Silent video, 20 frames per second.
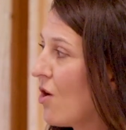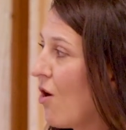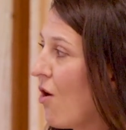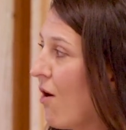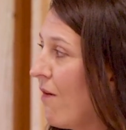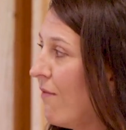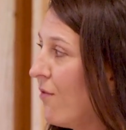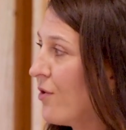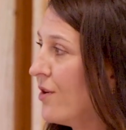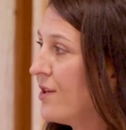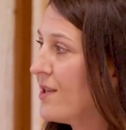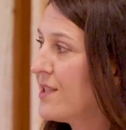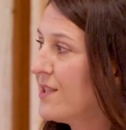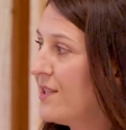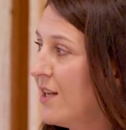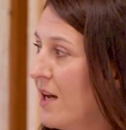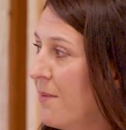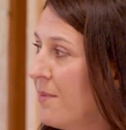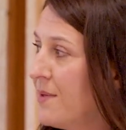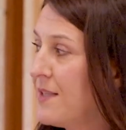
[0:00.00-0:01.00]
of or a
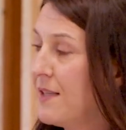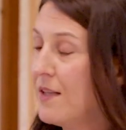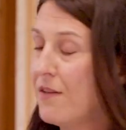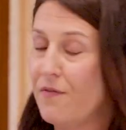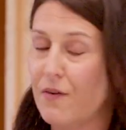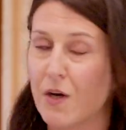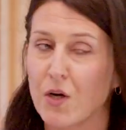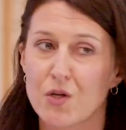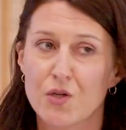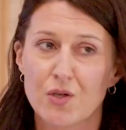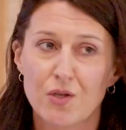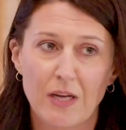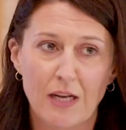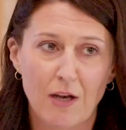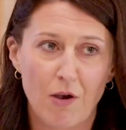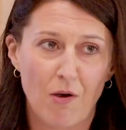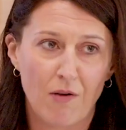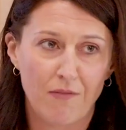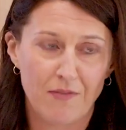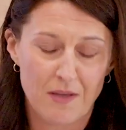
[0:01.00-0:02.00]
disturbance in the
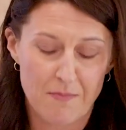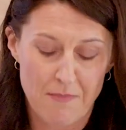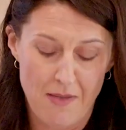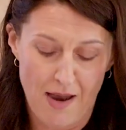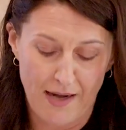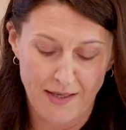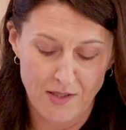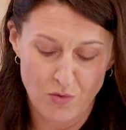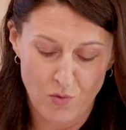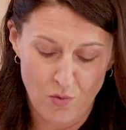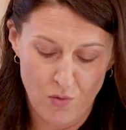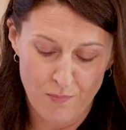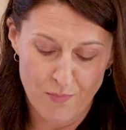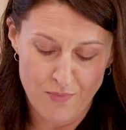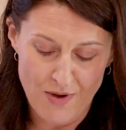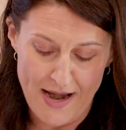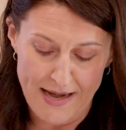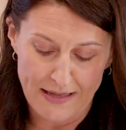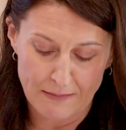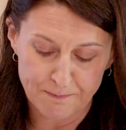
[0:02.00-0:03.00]
functioning of the mind or
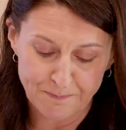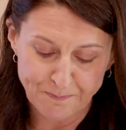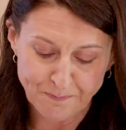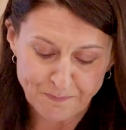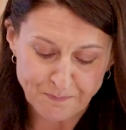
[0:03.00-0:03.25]
brain.